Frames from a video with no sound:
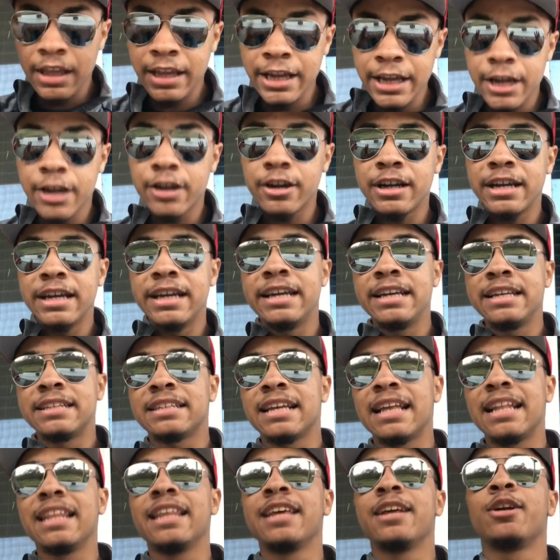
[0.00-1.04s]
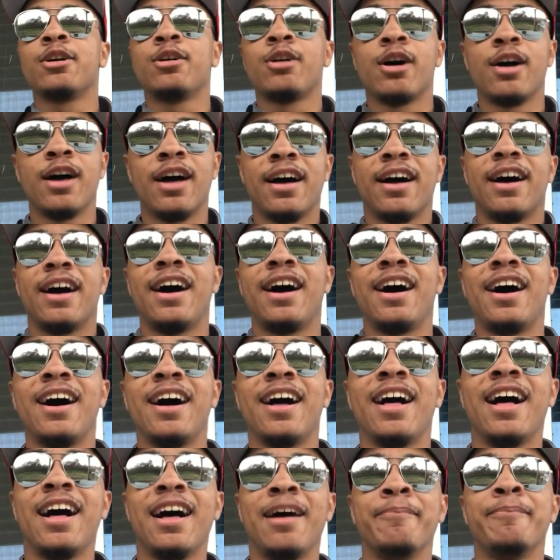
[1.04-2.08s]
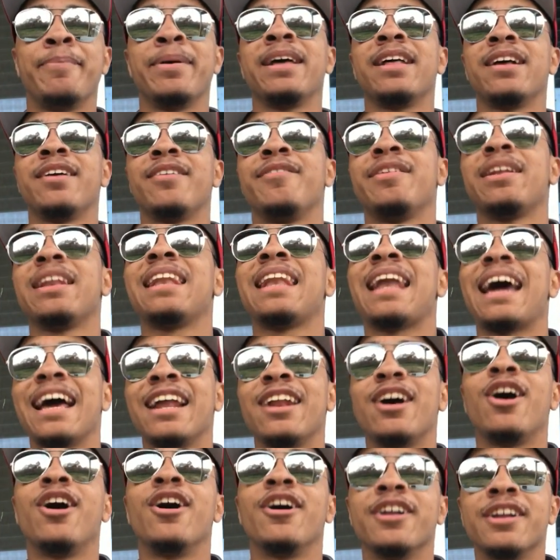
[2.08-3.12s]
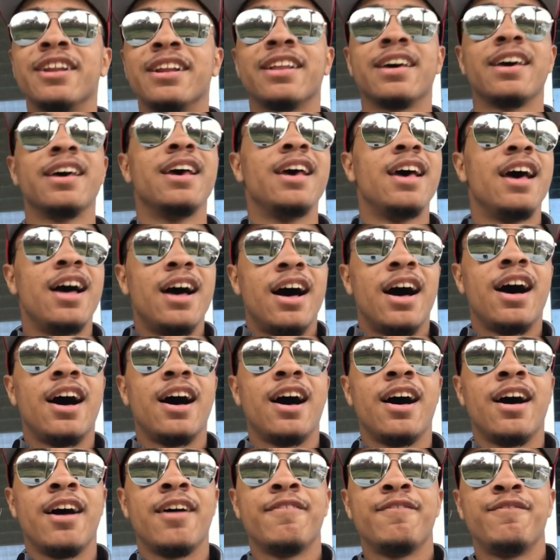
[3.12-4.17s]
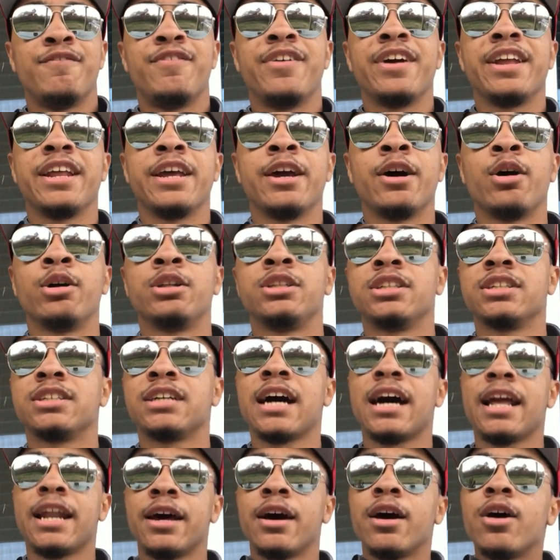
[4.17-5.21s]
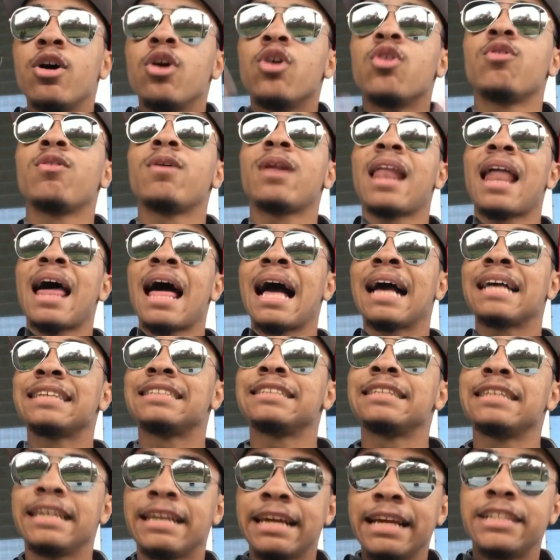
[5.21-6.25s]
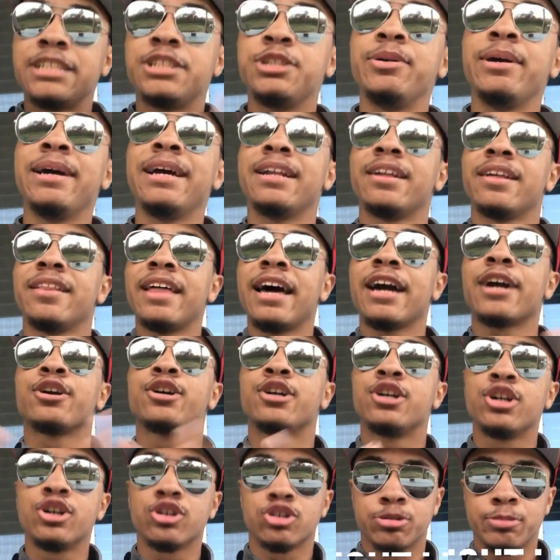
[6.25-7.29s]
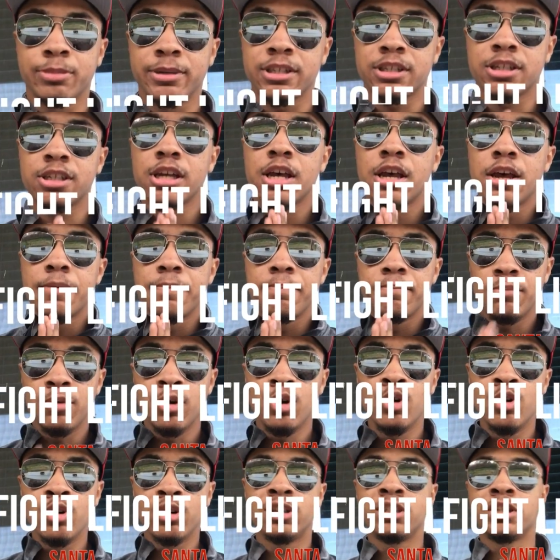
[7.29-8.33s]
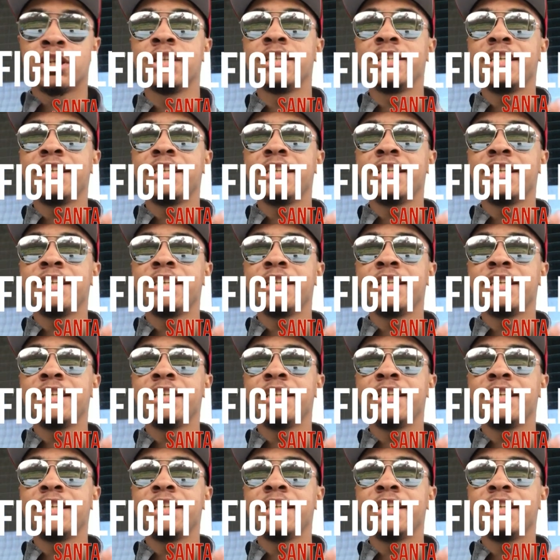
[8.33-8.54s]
here is a little uh, bit of a lighthearted uh, video to kind of relax and get you into that Christmas mood.